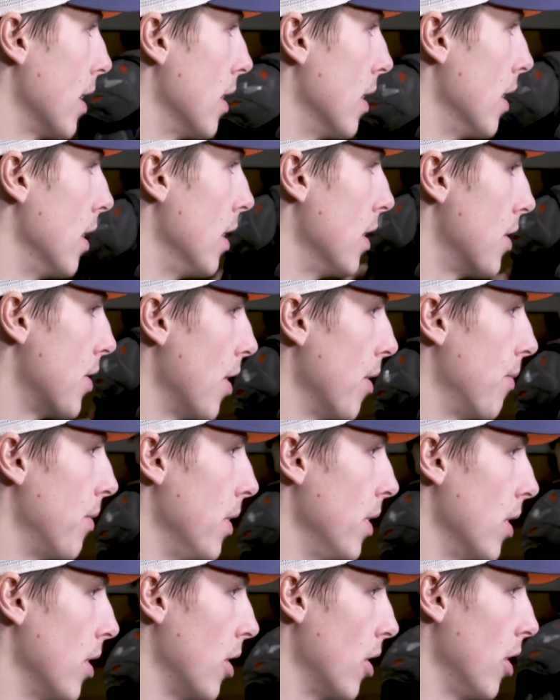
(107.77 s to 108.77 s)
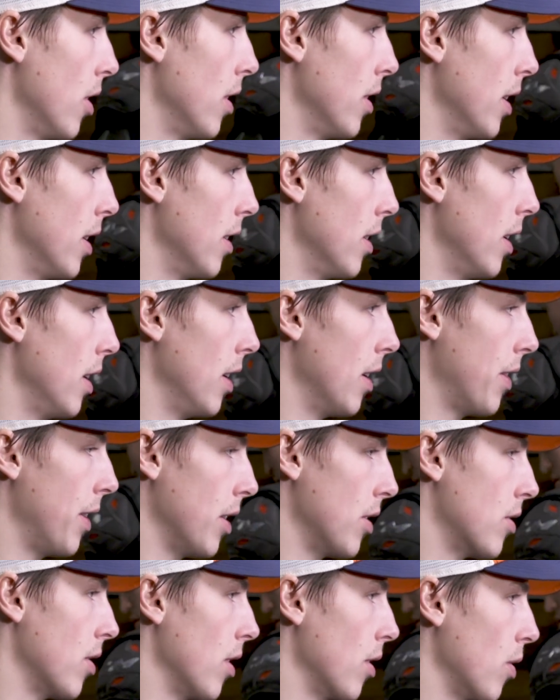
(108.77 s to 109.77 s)
and you start feeling good, and then
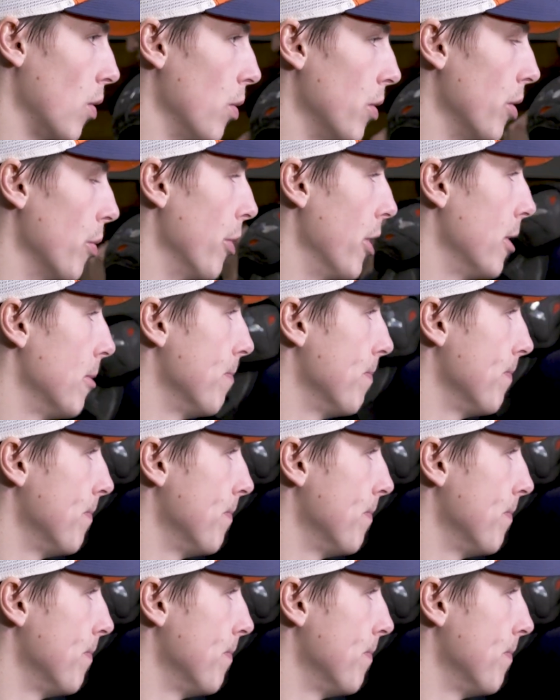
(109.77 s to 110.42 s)
things start going your way.